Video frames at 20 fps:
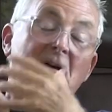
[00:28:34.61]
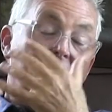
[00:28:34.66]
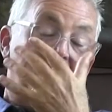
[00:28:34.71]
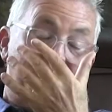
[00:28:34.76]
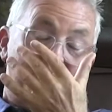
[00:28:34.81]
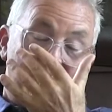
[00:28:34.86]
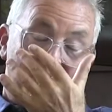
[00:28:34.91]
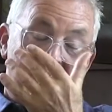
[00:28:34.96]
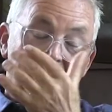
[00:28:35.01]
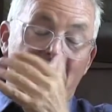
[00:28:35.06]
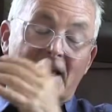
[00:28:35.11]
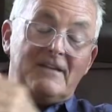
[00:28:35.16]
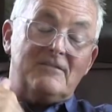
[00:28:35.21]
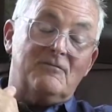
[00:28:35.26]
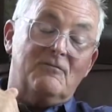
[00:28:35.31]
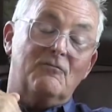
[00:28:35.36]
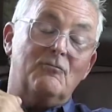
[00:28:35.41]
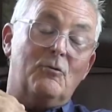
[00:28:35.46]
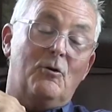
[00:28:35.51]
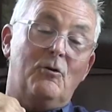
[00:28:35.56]
I,
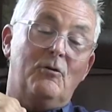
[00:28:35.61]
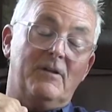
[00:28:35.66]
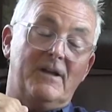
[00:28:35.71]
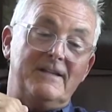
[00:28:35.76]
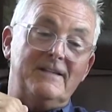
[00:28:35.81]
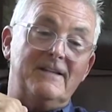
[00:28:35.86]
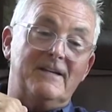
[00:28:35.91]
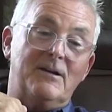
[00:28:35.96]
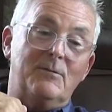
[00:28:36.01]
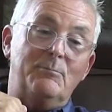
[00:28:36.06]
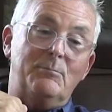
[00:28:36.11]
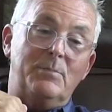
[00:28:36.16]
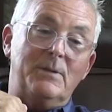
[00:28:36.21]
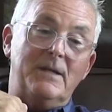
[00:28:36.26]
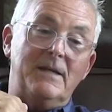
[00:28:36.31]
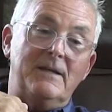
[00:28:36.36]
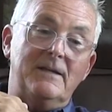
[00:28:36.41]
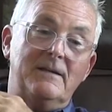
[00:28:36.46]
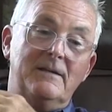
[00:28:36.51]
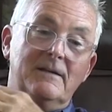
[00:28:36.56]
that role ended up
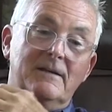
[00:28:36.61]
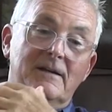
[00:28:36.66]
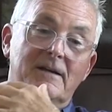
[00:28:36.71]
being.